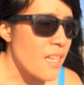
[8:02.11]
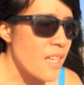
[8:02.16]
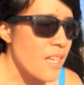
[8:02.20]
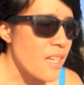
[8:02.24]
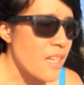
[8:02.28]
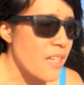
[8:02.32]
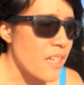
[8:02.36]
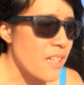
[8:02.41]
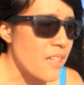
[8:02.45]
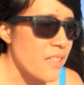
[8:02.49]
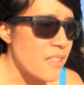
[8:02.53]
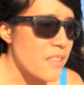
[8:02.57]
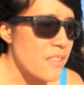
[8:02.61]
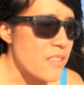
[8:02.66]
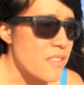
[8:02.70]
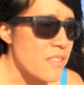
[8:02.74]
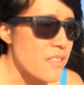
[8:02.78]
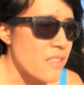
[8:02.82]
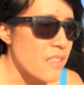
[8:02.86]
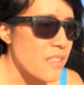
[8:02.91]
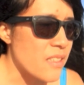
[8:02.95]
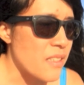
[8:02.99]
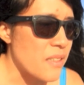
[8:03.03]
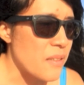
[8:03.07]
And
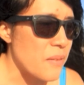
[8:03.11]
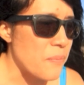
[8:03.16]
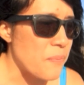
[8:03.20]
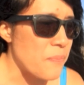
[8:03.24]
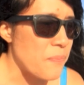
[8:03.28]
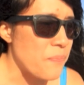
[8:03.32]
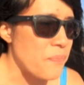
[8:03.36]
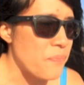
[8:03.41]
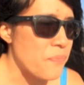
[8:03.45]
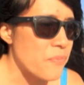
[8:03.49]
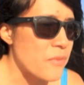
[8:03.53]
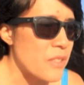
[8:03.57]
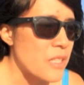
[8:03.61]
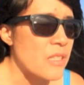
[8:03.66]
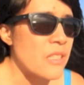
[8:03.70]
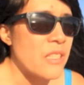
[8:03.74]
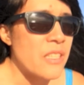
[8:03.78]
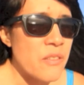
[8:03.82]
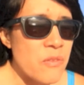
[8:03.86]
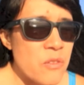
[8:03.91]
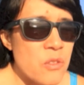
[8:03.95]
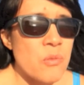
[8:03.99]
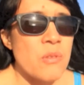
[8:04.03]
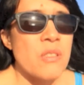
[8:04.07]

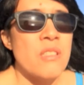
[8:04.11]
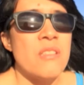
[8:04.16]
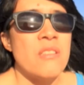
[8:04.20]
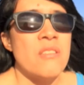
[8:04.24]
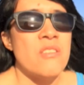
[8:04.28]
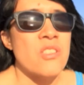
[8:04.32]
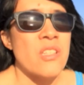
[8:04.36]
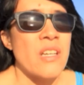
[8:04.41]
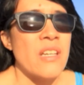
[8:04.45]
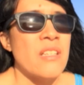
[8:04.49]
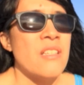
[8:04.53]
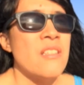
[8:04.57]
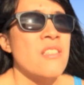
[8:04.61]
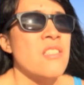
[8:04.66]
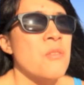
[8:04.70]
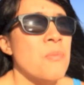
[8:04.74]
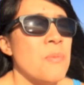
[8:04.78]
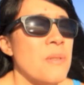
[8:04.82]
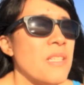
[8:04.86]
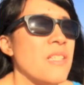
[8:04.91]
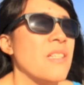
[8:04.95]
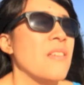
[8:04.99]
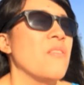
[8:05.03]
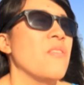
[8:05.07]
lived with a
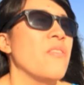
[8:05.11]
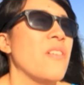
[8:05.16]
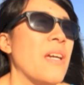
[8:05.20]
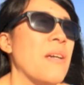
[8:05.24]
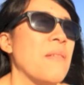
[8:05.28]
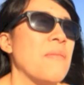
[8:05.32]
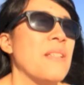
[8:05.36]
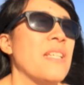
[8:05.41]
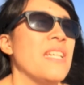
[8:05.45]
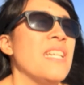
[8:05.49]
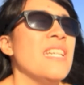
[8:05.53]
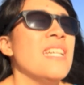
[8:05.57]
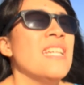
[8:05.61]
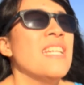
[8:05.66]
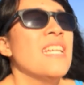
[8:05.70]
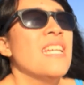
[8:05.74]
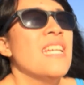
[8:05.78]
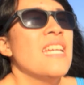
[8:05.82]
Chinese-speaking family.